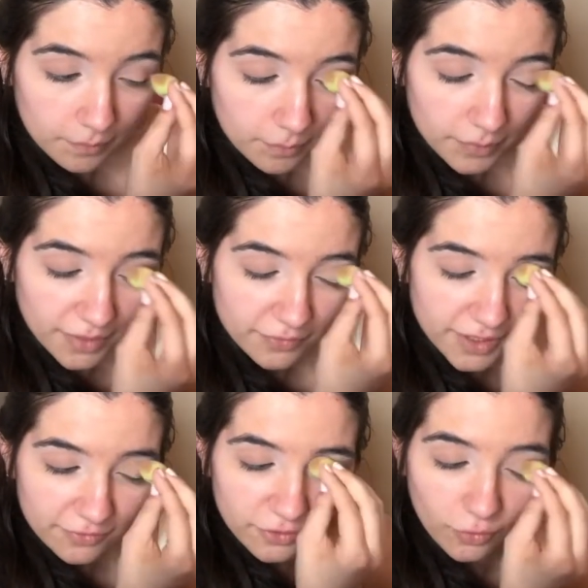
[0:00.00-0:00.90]
But I feel
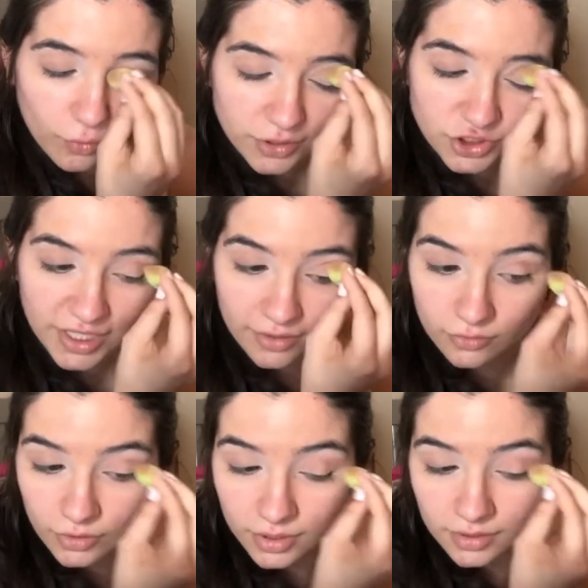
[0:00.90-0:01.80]
like for a one shadow
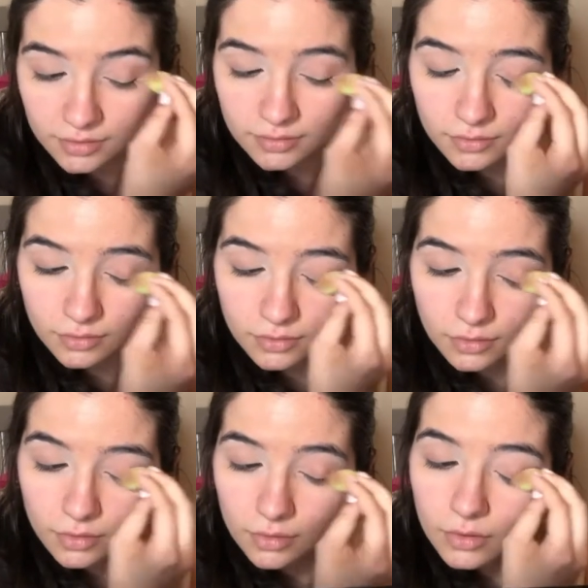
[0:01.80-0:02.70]
look,
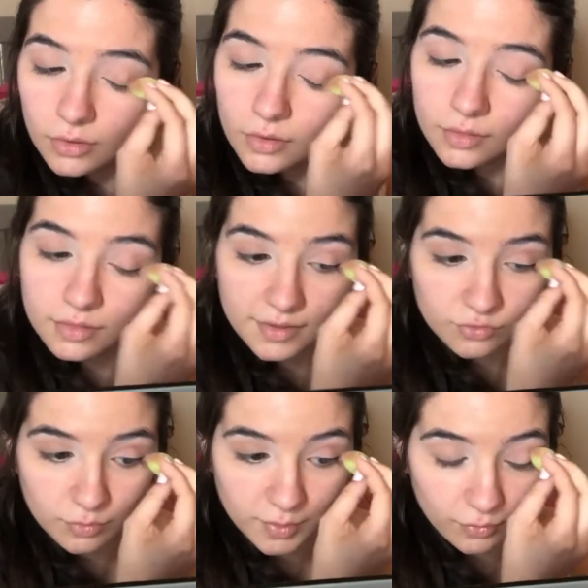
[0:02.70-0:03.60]
this
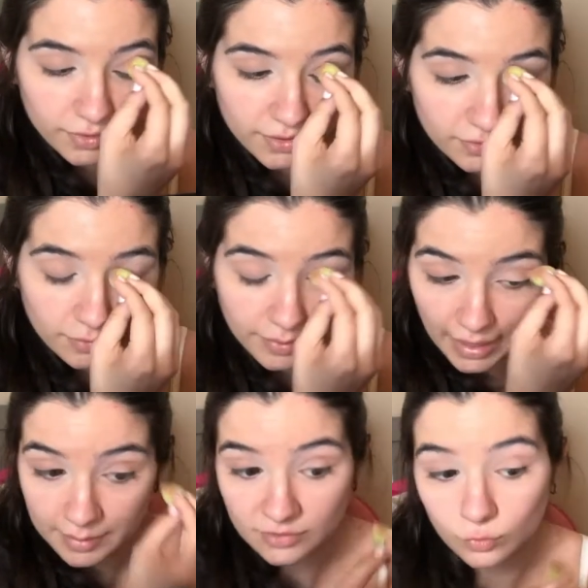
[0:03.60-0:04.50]
would be really good.
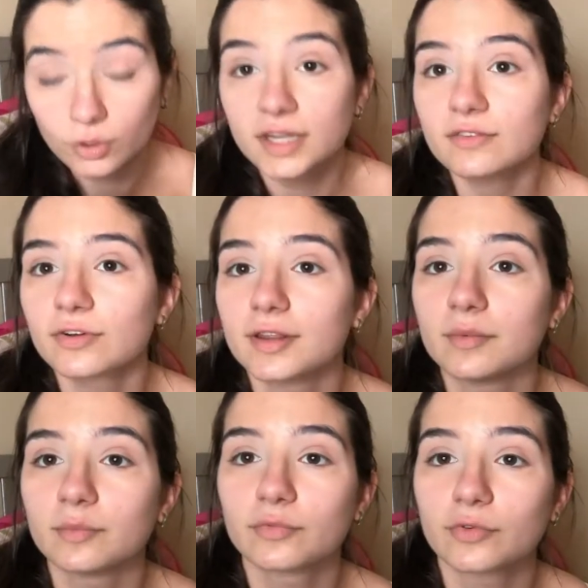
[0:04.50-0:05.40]
I mean, it's working for